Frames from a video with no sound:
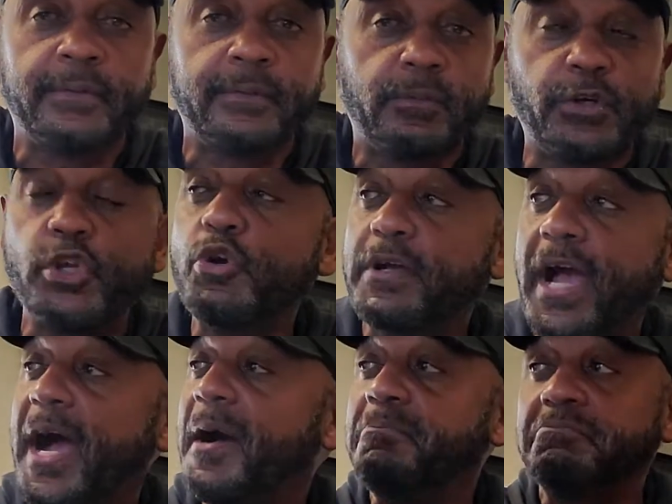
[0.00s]
When you
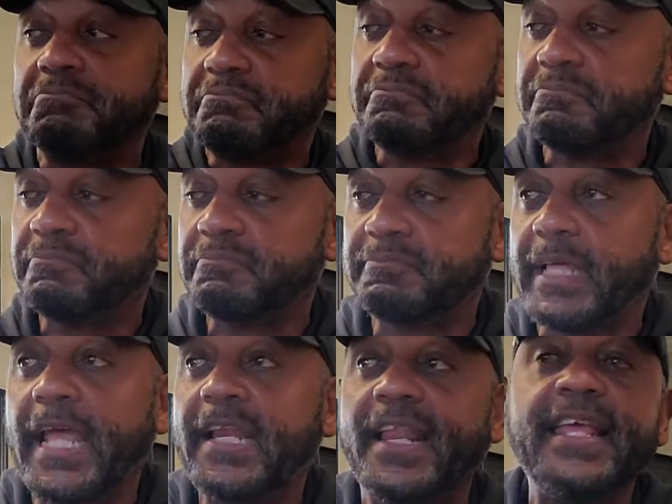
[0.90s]
come,
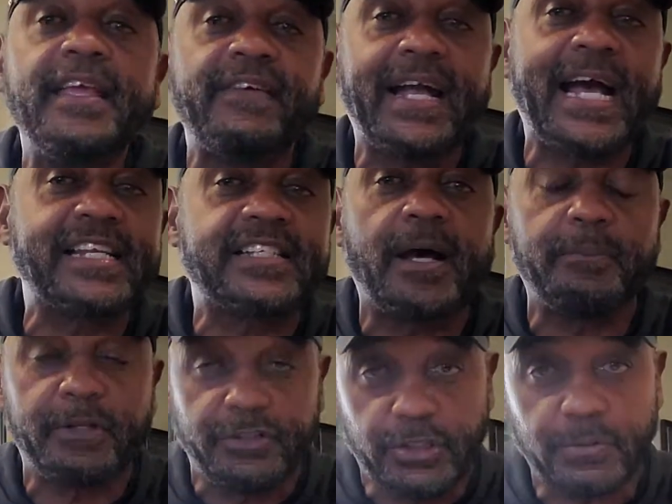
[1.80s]
they leave. I got
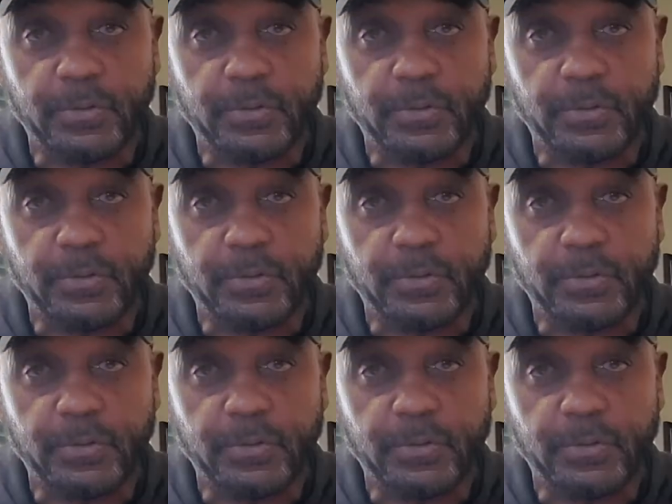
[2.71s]
something to do.